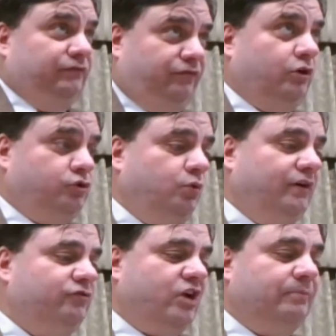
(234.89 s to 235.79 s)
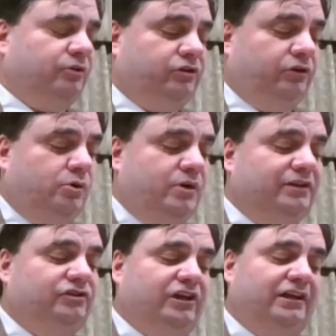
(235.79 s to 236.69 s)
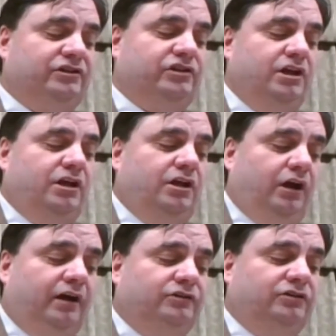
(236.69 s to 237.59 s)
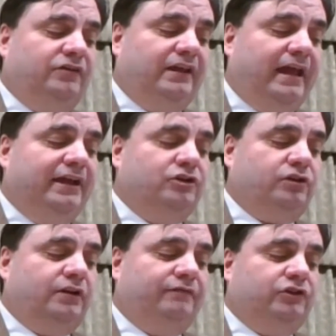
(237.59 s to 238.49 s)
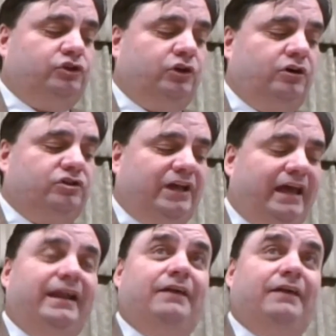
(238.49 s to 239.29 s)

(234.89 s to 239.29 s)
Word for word: verse 1 of chapter 2, he says, Unto the angel of the church at